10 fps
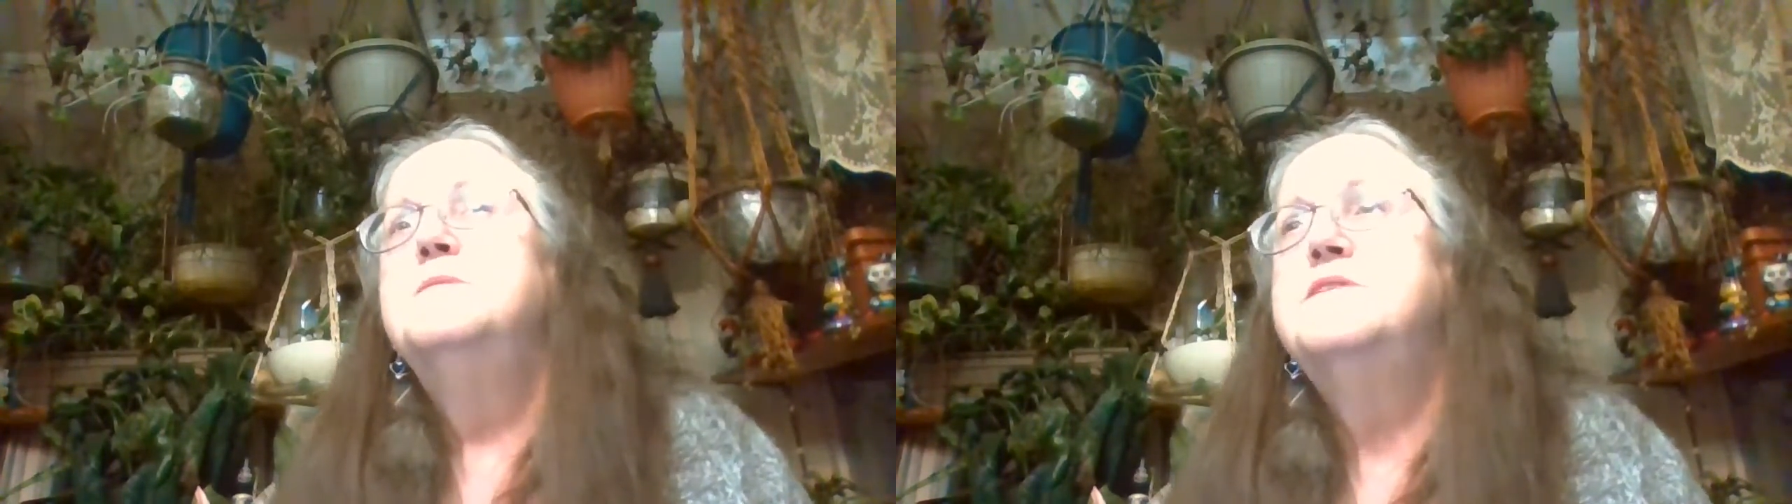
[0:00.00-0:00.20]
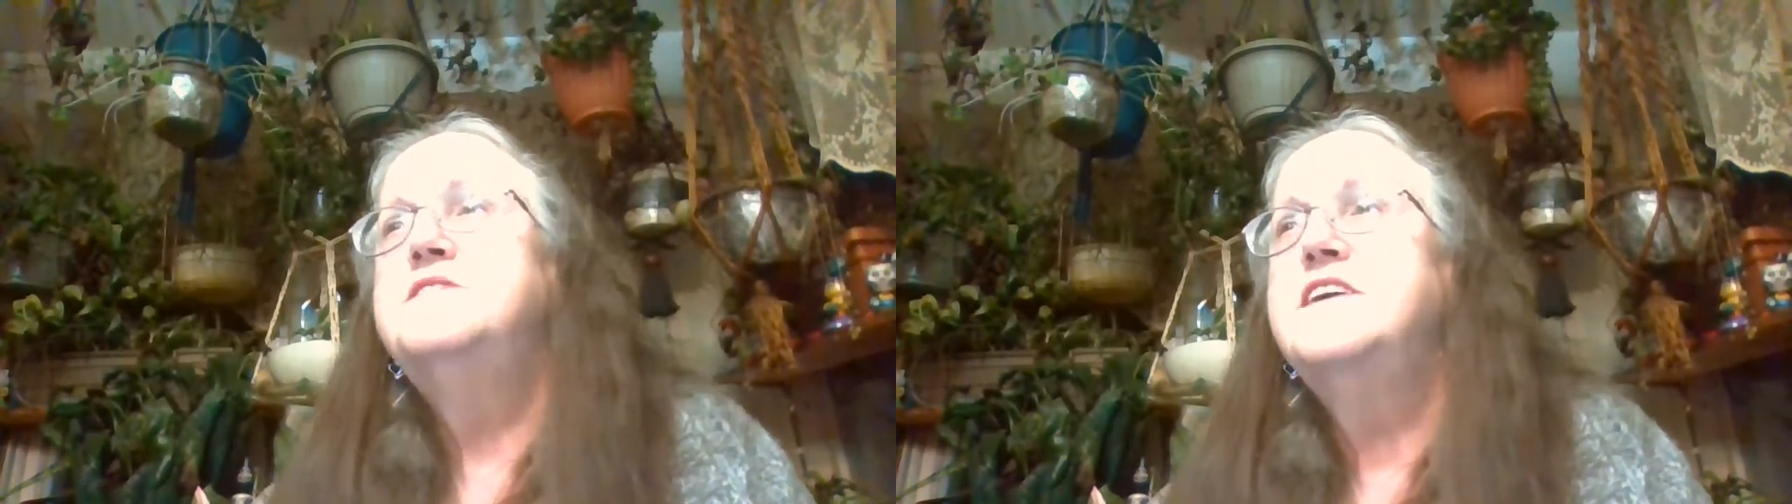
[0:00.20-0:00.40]

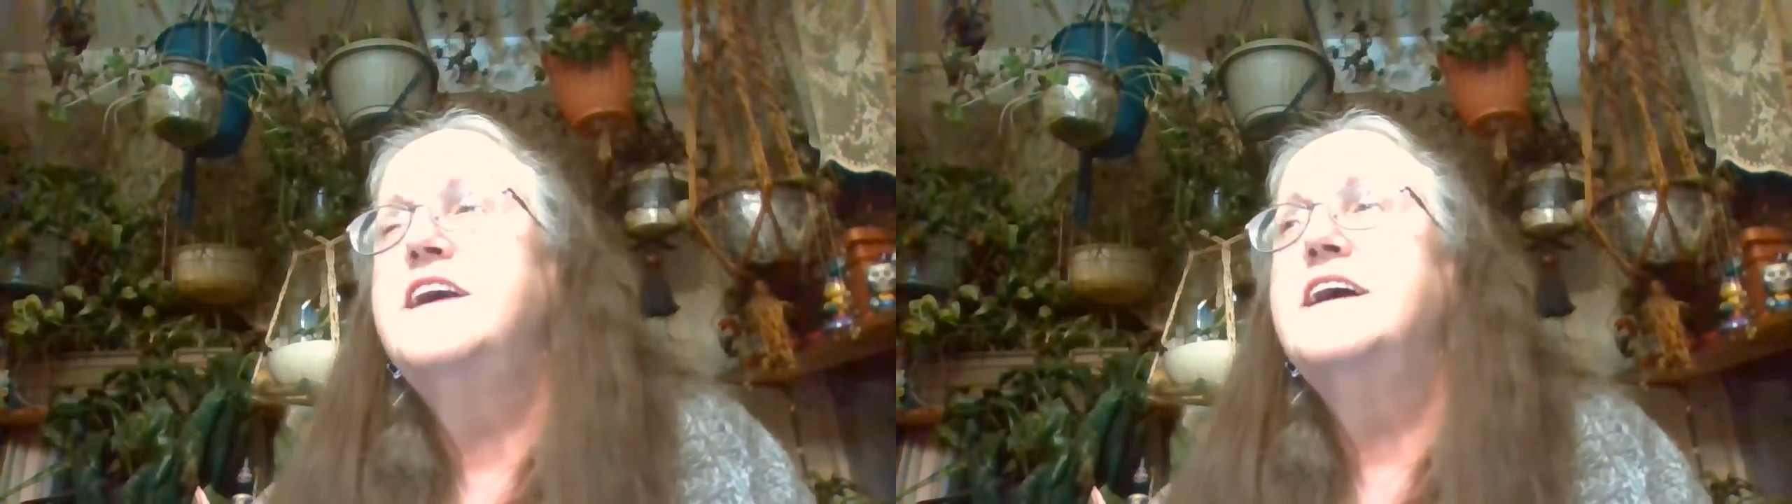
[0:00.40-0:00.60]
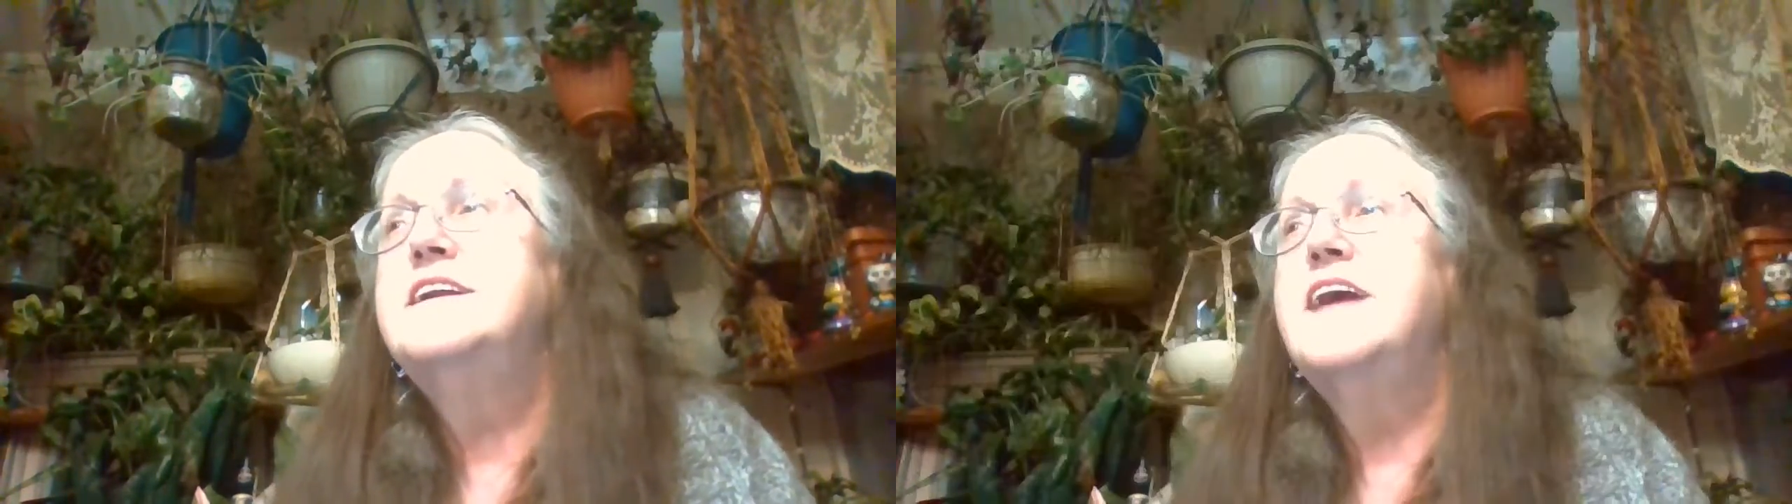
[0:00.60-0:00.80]
but she
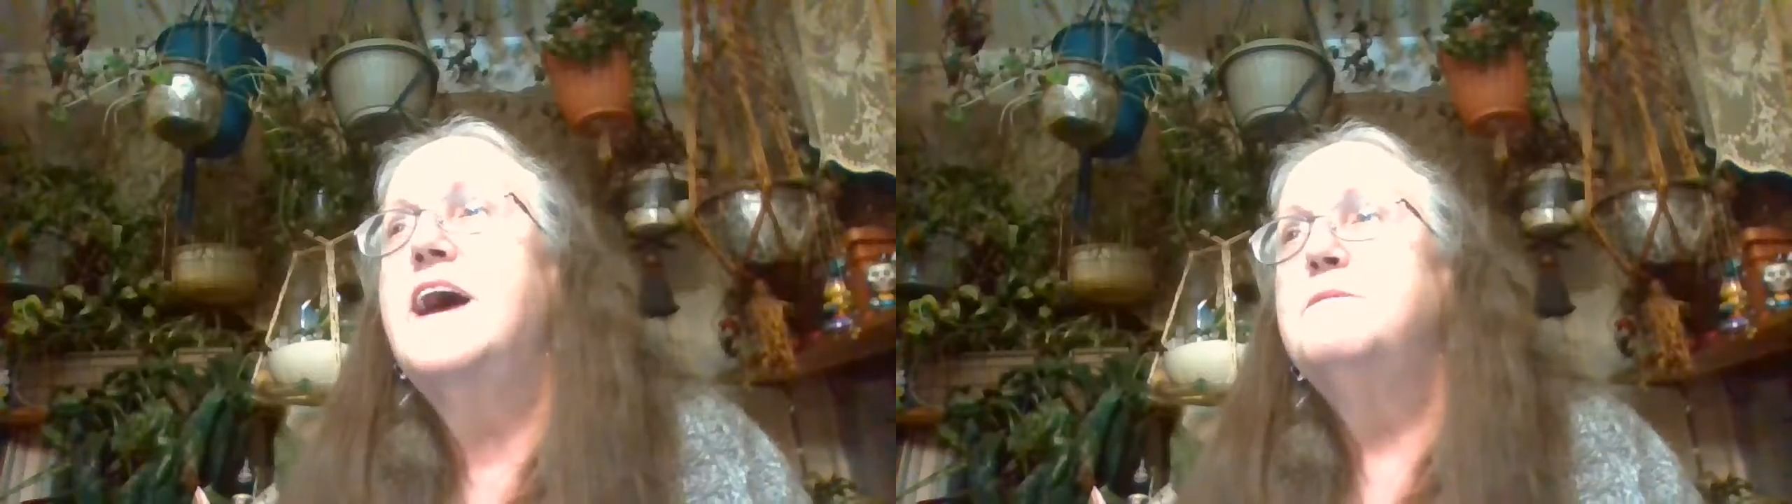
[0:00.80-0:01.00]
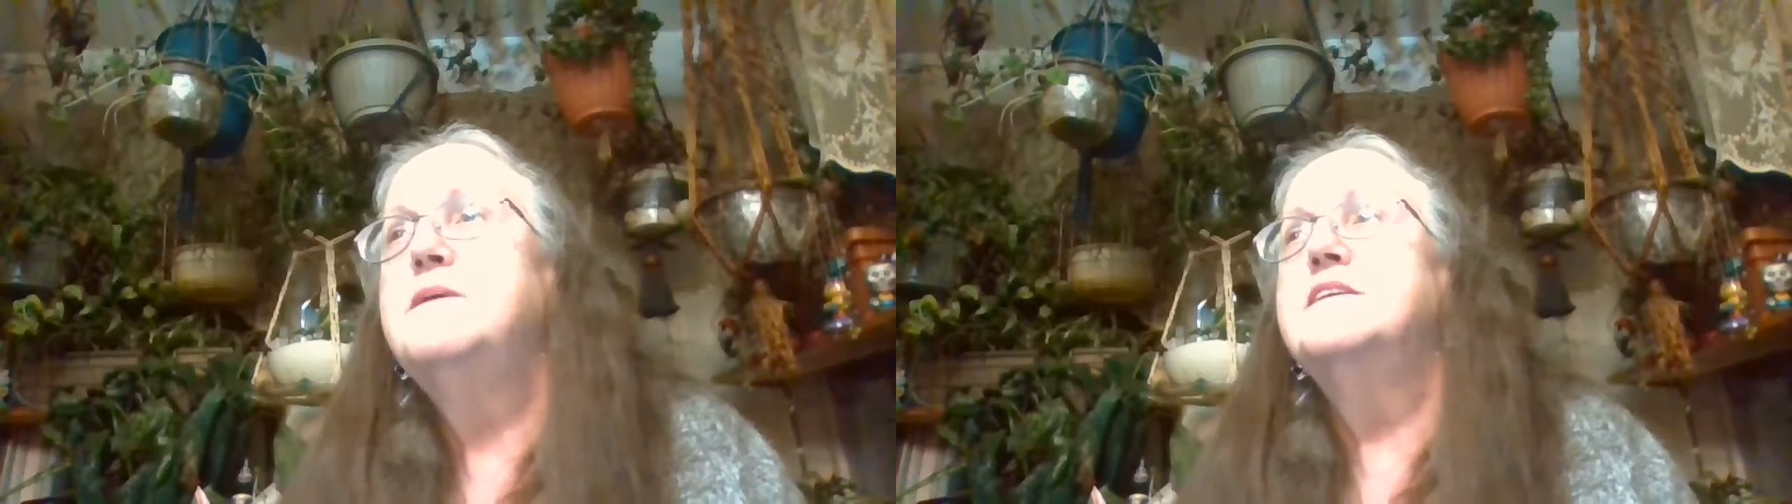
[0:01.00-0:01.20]
can
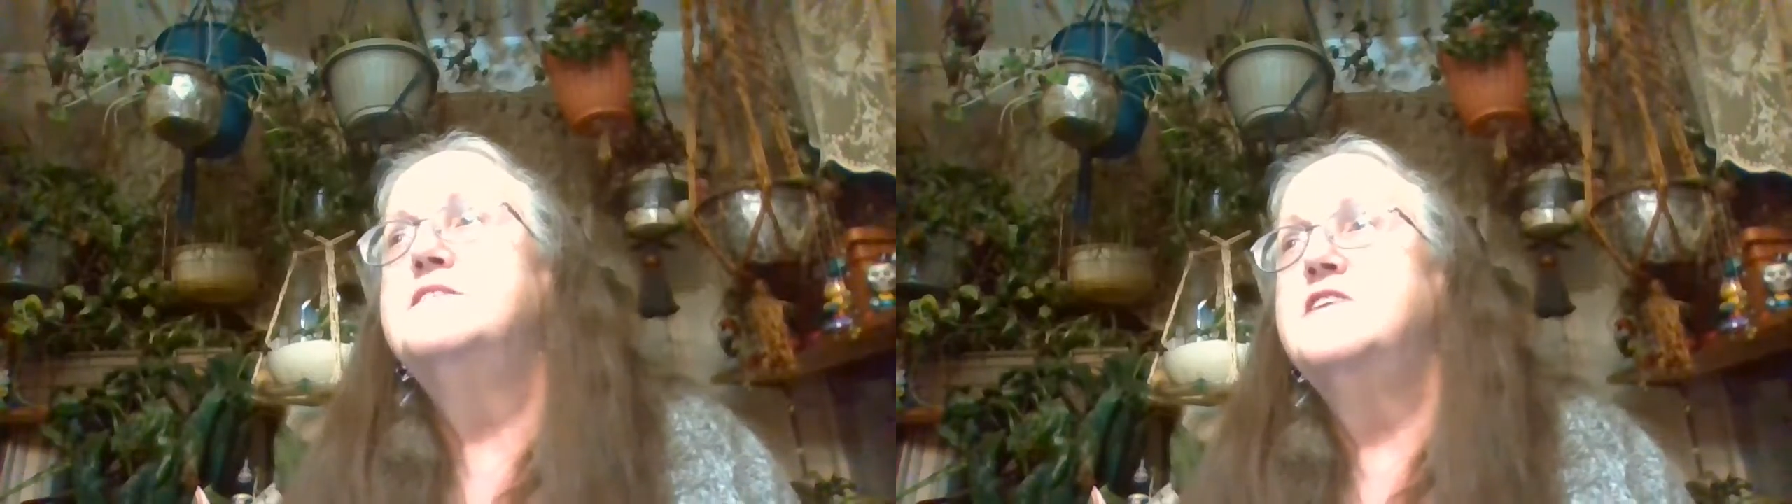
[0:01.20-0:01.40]
now because